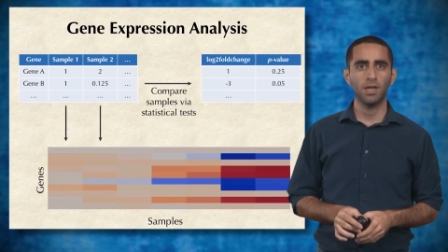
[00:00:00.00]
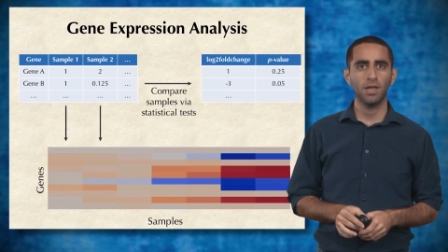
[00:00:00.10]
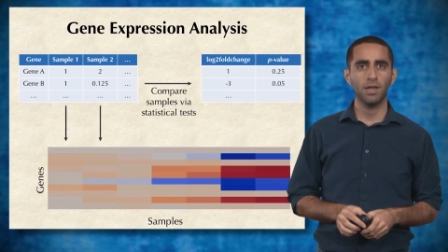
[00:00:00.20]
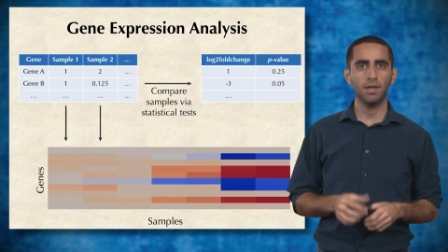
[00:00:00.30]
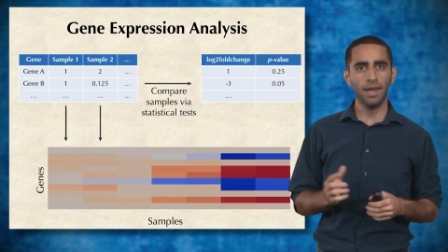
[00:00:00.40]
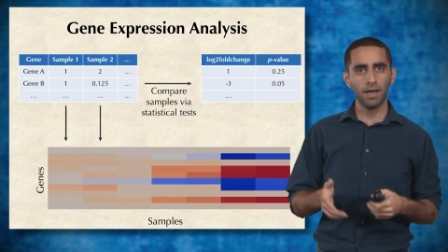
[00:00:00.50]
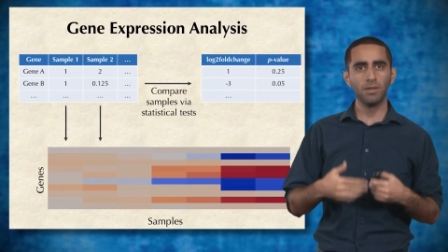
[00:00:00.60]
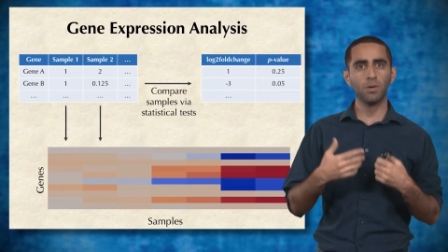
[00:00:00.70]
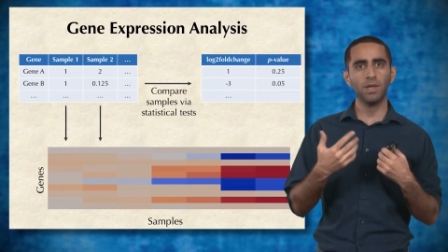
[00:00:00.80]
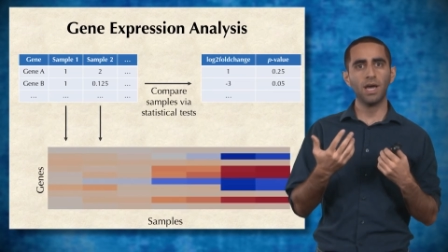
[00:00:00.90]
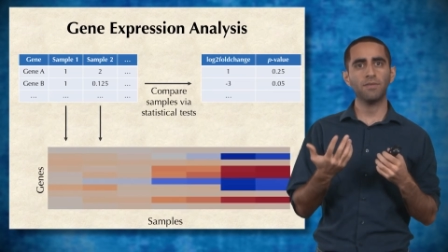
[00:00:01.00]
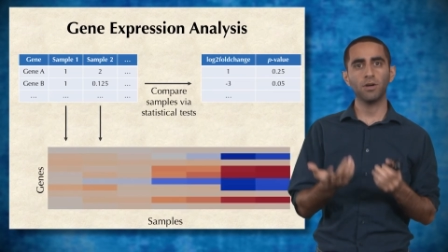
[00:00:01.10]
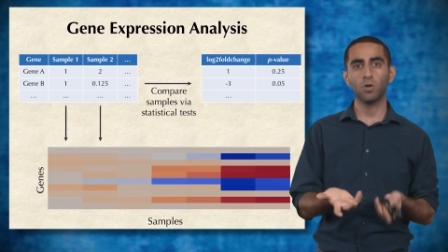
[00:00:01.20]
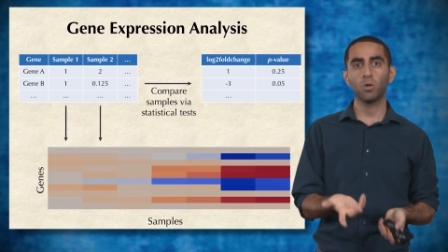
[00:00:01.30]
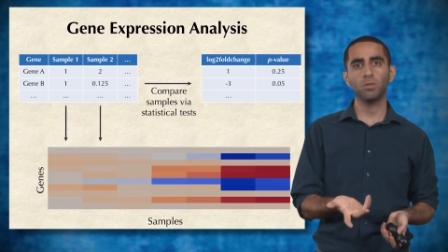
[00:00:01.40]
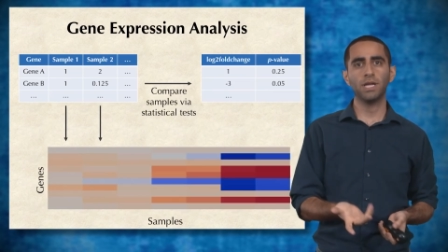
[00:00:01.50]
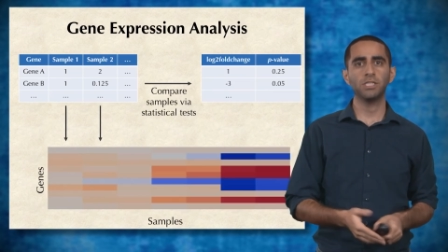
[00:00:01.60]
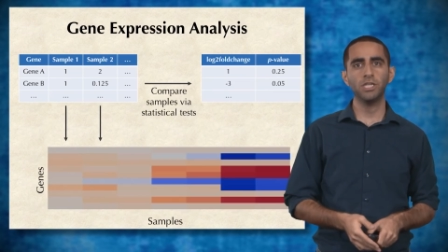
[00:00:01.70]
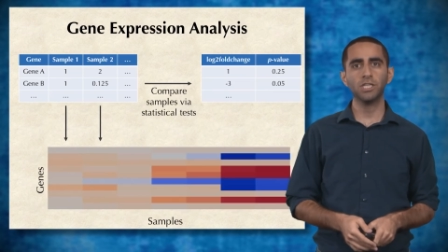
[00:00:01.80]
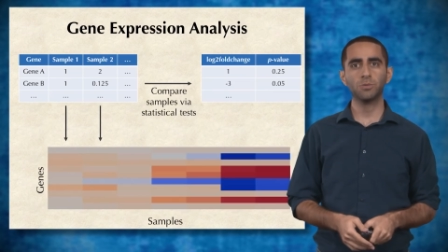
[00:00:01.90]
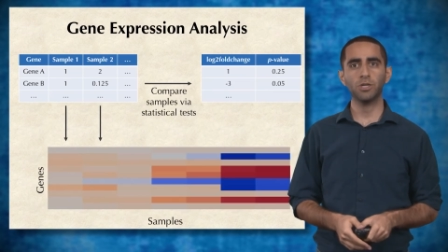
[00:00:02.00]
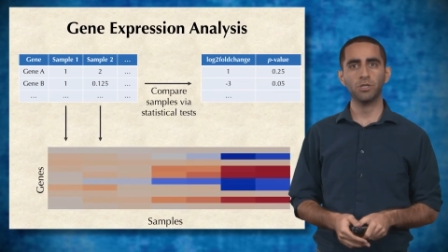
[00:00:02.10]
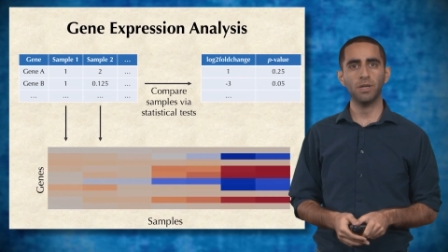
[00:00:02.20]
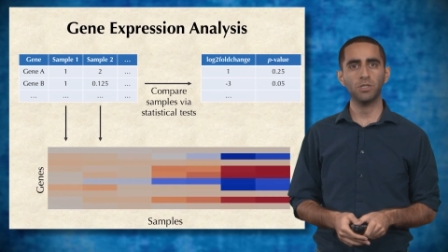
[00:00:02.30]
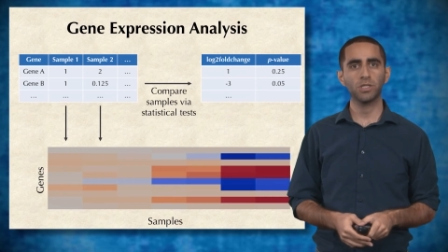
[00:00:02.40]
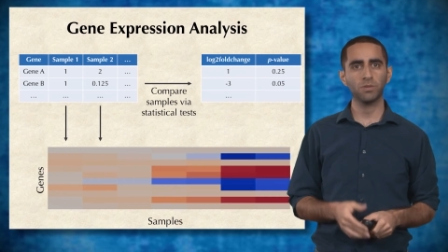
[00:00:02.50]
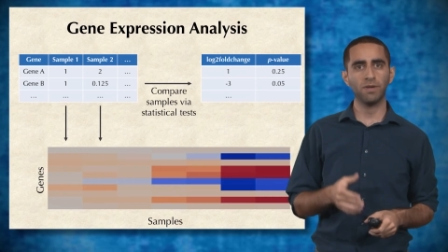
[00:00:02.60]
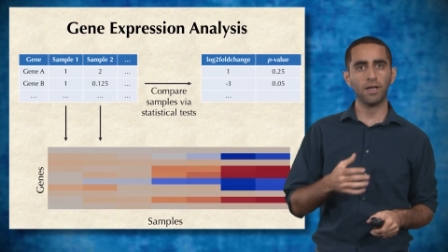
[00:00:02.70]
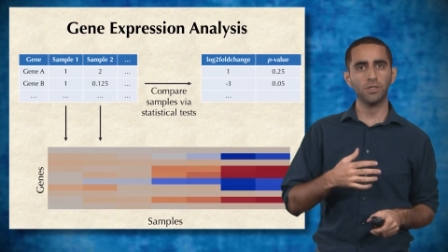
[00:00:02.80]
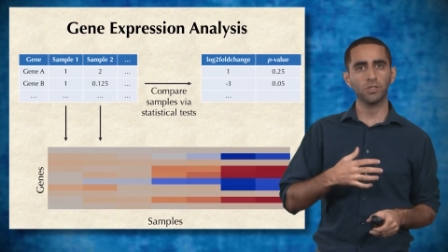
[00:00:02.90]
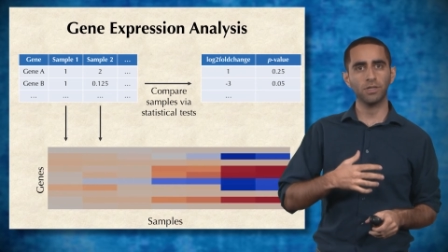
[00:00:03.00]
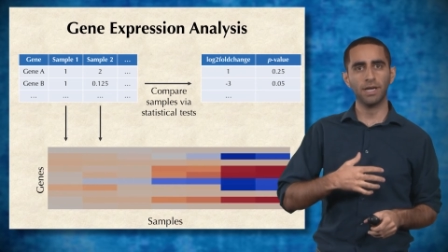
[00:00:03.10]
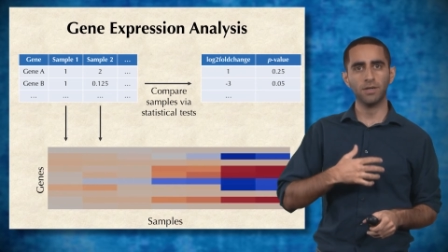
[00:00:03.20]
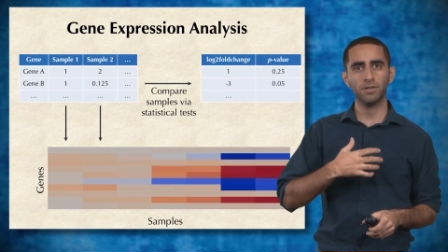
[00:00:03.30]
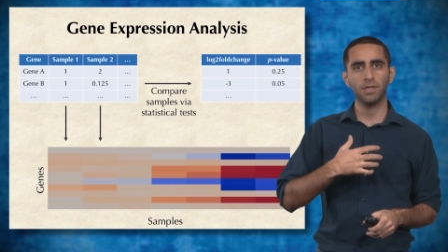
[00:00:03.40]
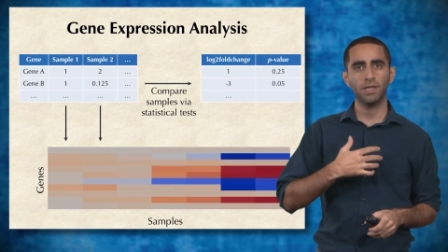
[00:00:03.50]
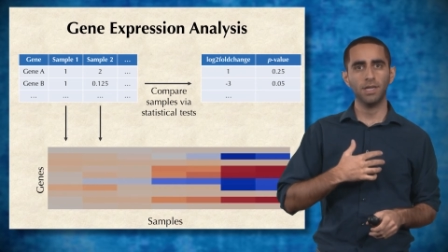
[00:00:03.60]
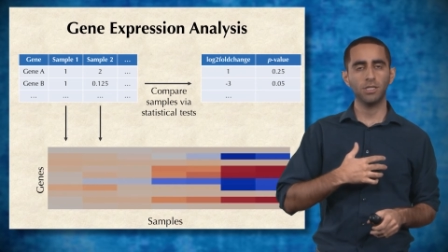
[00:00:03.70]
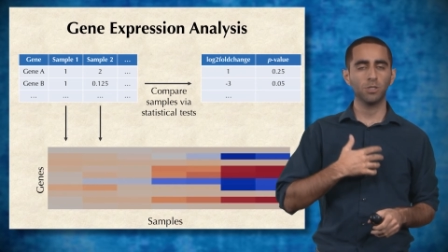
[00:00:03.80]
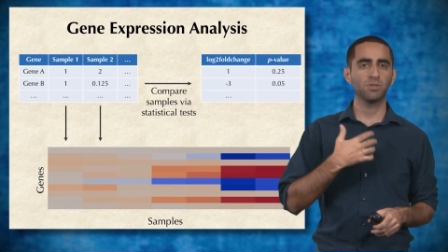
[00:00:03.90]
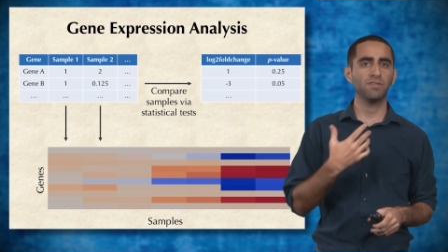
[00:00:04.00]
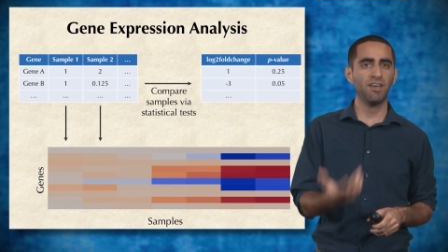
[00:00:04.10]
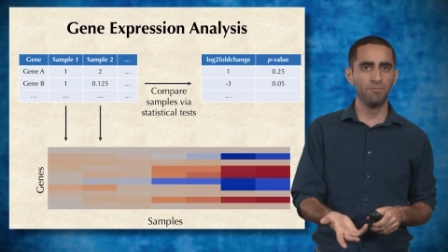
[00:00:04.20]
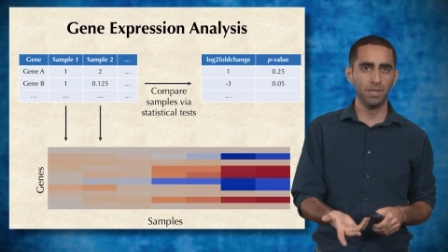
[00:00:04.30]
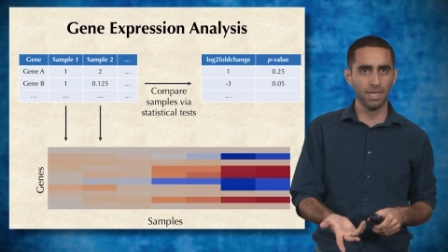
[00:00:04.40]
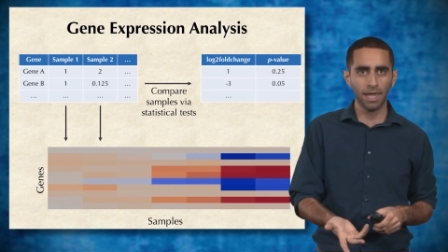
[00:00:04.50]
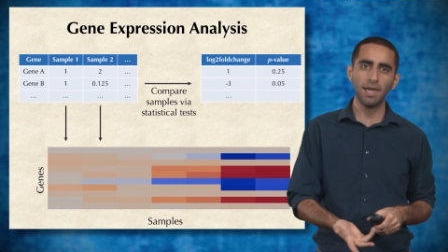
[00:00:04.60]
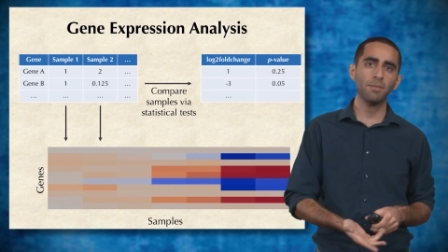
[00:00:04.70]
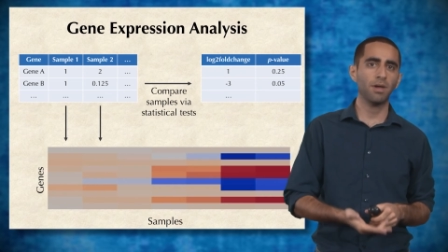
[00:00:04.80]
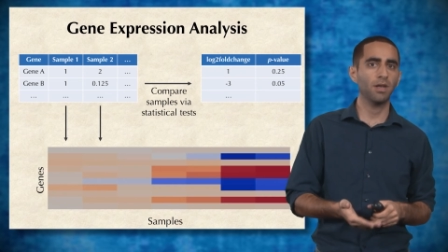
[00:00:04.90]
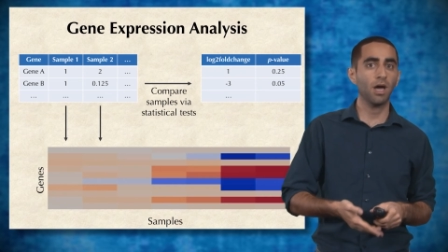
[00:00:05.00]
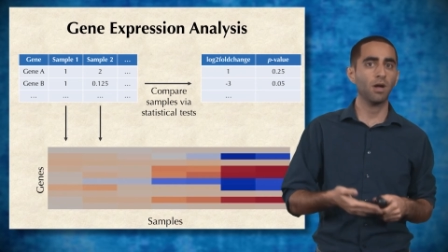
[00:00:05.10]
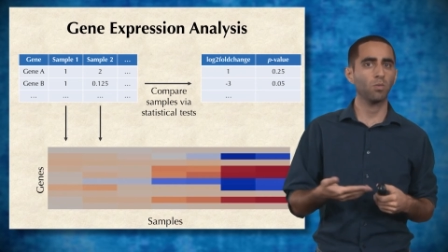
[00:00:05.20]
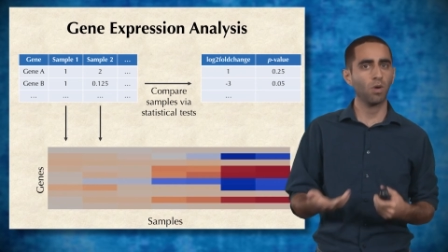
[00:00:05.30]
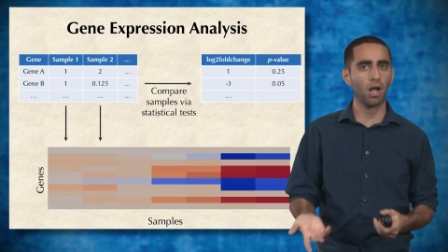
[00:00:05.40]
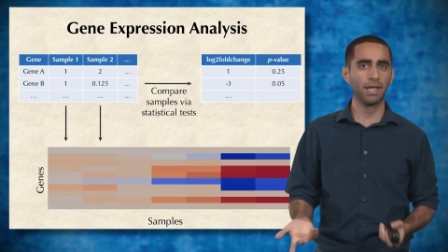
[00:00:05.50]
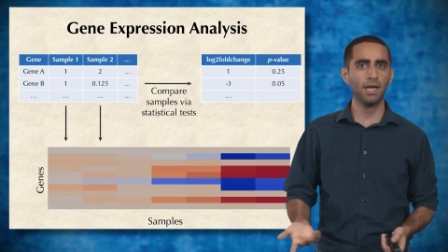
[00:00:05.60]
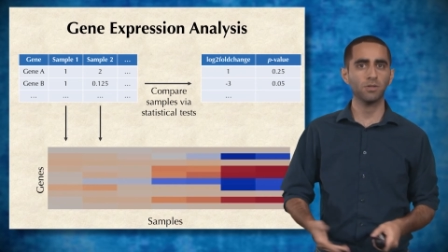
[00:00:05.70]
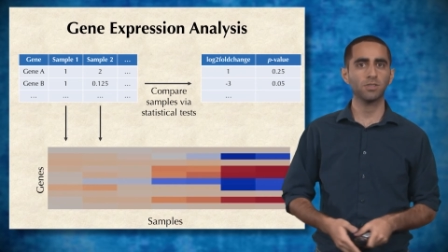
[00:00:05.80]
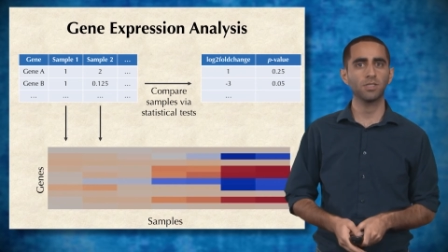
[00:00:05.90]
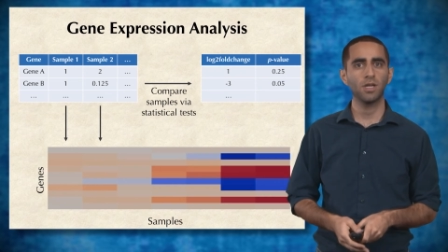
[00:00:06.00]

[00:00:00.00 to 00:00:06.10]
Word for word: Now that we have our normalized gene expression matrix, where values are now in terms of FPKM and not raw counts,